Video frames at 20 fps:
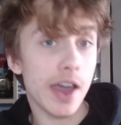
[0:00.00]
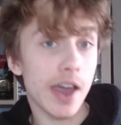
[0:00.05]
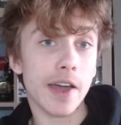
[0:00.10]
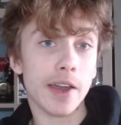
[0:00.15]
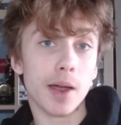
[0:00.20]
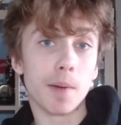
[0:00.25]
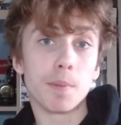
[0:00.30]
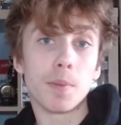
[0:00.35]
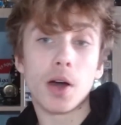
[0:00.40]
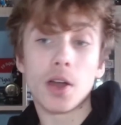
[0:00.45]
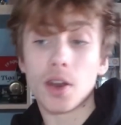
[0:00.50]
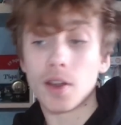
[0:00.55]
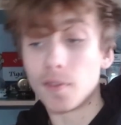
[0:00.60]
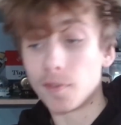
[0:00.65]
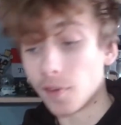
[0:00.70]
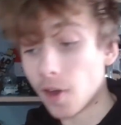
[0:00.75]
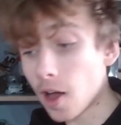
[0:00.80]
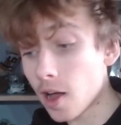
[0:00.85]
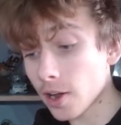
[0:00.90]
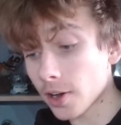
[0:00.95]
and I'm not a
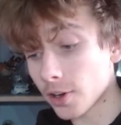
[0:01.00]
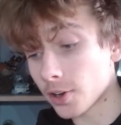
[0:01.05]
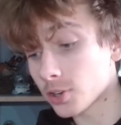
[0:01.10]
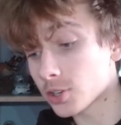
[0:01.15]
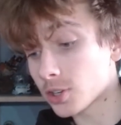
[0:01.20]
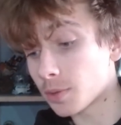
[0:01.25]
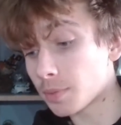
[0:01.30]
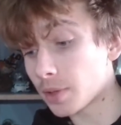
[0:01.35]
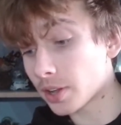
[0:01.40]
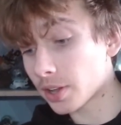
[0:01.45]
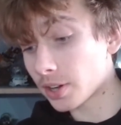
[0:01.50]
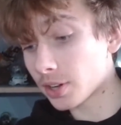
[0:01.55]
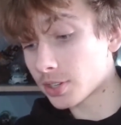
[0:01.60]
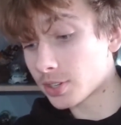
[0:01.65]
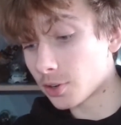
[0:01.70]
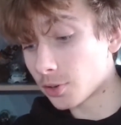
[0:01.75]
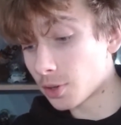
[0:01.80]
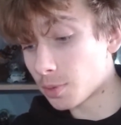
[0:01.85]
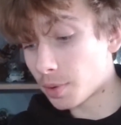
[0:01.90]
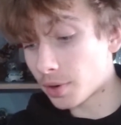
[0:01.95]
vlogger, so I'm not gonna
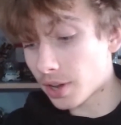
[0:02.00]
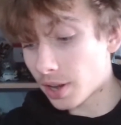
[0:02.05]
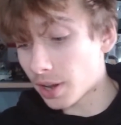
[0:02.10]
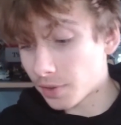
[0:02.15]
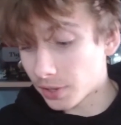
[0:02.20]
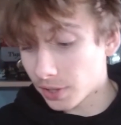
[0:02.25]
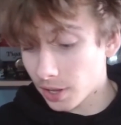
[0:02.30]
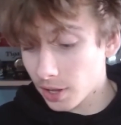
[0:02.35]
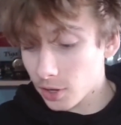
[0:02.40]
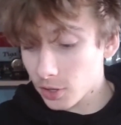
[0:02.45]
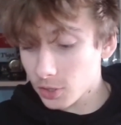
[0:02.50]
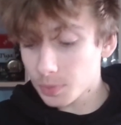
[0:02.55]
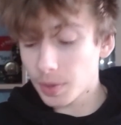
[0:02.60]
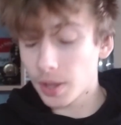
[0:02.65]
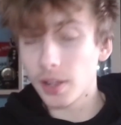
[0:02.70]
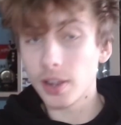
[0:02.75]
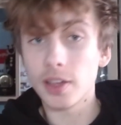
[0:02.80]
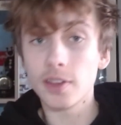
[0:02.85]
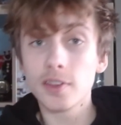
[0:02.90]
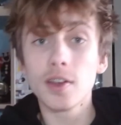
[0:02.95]
tell you about everything else in
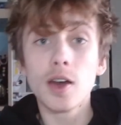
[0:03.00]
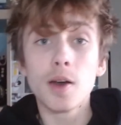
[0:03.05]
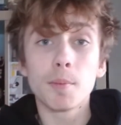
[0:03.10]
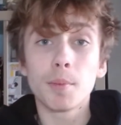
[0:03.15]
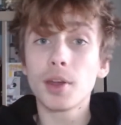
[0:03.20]
my life,